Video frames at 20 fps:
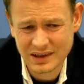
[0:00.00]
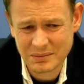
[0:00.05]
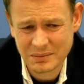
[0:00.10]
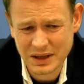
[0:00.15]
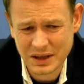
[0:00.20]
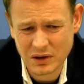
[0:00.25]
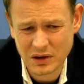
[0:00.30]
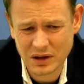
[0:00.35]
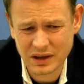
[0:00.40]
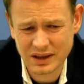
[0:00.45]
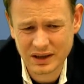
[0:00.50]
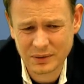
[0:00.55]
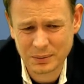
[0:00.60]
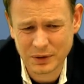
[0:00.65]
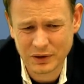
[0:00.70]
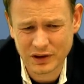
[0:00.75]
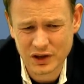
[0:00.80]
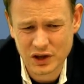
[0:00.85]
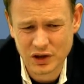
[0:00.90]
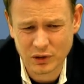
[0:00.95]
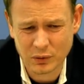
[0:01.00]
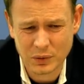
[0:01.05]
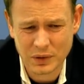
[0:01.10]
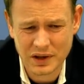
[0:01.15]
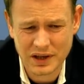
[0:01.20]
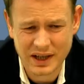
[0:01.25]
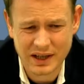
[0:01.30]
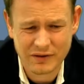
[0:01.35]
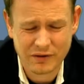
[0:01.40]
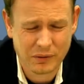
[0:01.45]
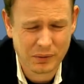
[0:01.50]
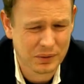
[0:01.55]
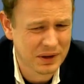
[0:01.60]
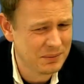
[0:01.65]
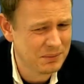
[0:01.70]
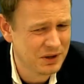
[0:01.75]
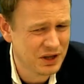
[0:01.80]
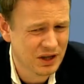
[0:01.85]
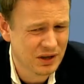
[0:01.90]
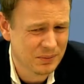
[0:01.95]
But all these positions with
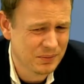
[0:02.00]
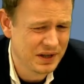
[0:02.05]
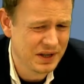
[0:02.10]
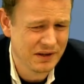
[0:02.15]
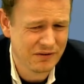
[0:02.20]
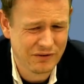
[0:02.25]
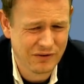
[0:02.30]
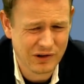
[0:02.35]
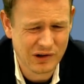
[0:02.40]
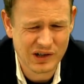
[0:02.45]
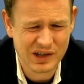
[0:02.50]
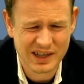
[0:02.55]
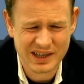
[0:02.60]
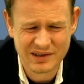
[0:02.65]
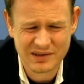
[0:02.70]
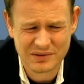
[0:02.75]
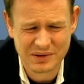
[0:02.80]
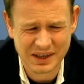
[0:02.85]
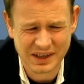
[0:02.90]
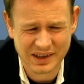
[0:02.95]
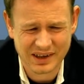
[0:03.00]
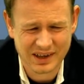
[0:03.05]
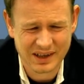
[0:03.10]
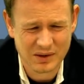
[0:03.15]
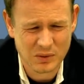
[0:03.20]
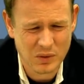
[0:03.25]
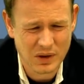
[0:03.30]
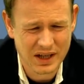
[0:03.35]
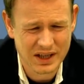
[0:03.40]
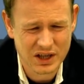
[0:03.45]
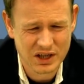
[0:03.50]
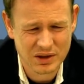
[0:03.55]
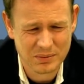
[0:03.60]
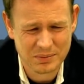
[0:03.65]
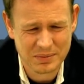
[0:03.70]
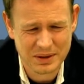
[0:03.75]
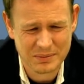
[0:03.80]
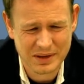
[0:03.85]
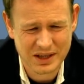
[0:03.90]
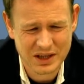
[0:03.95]
f3, bishop d4, I don't really think white should
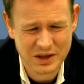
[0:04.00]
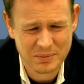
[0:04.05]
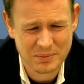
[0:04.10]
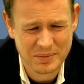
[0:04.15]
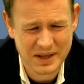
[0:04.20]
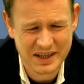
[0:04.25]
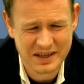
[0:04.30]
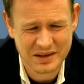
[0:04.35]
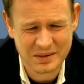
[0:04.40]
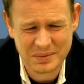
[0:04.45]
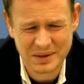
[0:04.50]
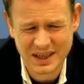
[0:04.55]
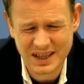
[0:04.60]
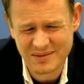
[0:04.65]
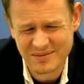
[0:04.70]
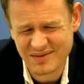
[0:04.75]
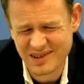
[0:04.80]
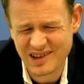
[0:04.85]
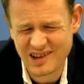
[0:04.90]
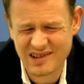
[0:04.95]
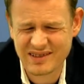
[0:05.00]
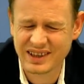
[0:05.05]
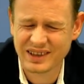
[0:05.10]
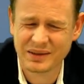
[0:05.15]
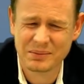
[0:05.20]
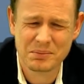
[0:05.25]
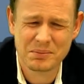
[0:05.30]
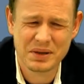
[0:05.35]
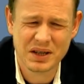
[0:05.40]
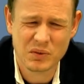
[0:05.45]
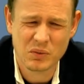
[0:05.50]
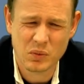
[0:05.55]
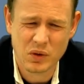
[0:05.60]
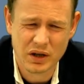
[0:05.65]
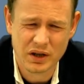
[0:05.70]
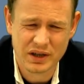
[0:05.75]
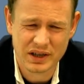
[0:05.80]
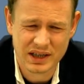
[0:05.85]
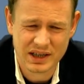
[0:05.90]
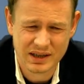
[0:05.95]
be much better, but I'm always a bit
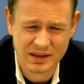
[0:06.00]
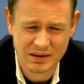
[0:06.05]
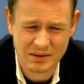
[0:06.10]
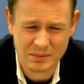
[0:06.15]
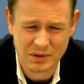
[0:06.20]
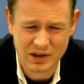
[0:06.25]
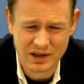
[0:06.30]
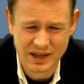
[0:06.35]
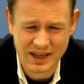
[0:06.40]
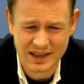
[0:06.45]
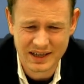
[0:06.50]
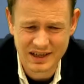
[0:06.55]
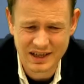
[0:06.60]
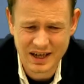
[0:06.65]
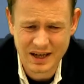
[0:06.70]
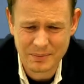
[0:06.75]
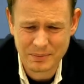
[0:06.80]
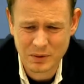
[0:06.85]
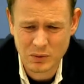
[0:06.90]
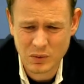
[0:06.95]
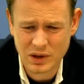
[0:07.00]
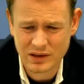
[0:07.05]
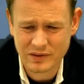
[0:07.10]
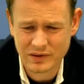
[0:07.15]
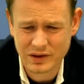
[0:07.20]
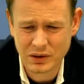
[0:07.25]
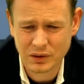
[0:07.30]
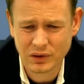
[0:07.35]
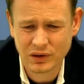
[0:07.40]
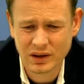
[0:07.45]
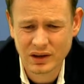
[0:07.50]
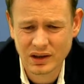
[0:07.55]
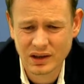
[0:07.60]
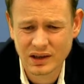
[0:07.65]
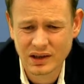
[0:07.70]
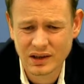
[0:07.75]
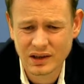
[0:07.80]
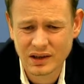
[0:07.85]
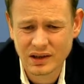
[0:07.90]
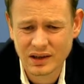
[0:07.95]
worried about ending up in one of those.
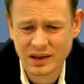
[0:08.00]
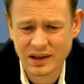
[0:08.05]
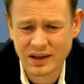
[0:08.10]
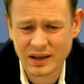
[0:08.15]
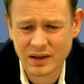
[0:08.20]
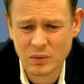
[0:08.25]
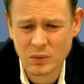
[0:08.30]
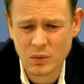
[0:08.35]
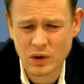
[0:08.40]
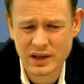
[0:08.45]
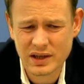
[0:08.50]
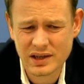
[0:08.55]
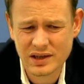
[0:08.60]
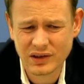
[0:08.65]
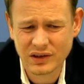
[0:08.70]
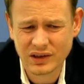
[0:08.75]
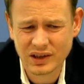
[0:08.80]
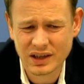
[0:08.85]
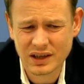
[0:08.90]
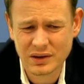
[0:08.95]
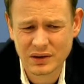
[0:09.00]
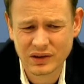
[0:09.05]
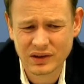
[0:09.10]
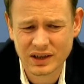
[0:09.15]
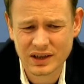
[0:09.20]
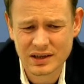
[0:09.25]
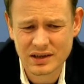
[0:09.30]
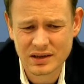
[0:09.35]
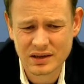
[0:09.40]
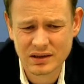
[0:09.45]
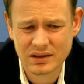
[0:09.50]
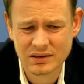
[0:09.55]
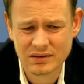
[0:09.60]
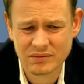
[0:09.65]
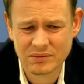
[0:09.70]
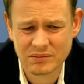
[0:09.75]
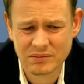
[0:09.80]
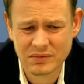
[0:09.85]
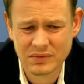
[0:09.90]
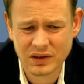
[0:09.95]
And what did you say? You said,
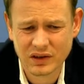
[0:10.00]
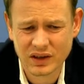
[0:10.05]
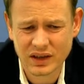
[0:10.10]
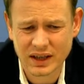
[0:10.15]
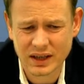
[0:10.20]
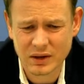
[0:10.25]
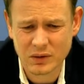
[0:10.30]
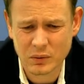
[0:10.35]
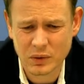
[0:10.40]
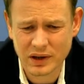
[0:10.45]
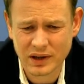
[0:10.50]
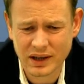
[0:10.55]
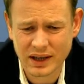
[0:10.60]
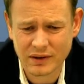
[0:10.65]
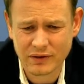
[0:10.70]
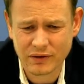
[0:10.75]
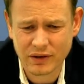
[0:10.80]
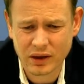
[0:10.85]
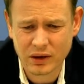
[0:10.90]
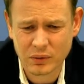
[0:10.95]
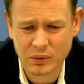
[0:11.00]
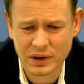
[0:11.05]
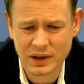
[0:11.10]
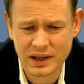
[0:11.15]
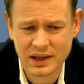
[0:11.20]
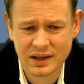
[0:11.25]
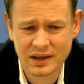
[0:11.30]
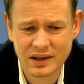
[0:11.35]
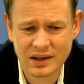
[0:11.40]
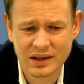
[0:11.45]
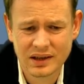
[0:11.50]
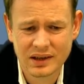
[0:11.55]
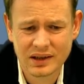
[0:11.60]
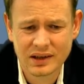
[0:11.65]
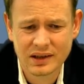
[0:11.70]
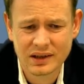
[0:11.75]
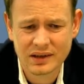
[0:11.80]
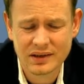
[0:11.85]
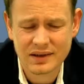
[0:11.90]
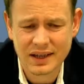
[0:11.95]
starting with f3,
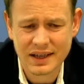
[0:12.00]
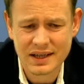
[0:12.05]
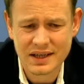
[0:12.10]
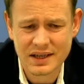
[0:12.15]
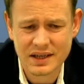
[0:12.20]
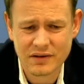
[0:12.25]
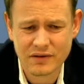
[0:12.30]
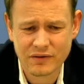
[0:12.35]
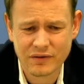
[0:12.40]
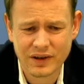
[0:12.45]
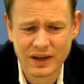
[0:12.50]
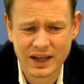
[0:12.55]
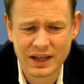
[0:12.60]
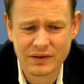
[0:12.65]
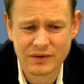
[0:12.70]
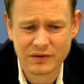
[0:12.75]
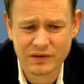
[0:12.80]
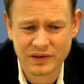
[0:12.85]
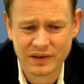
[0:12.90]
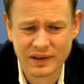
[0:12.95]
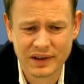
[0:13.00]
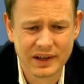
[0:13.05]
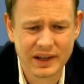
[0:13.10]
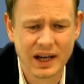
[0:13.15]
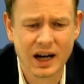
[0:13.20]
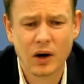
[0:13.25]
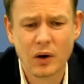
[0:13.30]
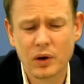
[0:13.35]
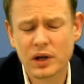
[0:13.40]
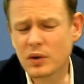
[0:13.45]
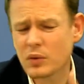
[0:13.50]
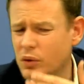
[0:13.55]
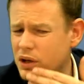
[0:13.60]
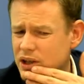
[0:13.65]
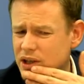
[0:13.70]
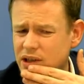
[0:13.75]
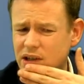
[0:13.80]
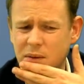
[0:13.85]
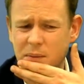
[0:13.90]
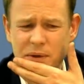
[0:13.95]
knight d5, now you want
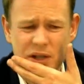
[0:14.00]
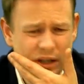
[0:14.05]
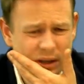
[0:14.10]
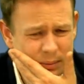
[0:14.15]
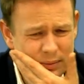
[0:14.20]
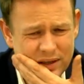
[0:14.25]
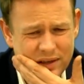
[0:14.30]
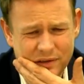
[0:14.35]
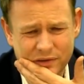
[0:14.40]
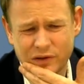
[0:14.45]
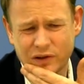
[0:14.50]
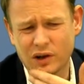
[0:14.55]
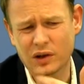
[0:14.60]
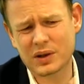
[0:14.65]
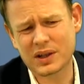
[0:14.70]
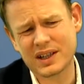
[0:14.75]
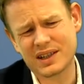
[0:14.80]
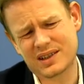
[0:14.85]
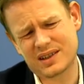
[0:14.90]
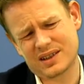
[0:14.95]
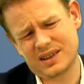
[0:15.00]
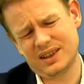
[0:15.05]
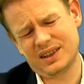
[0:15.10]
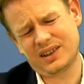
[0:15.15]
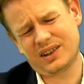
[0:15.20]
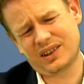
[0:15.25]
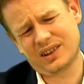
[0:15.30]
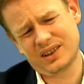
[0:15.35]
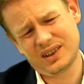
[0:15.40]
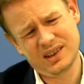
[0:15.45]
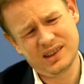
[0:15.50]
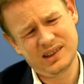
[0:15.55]
to go bishop d4, right? It's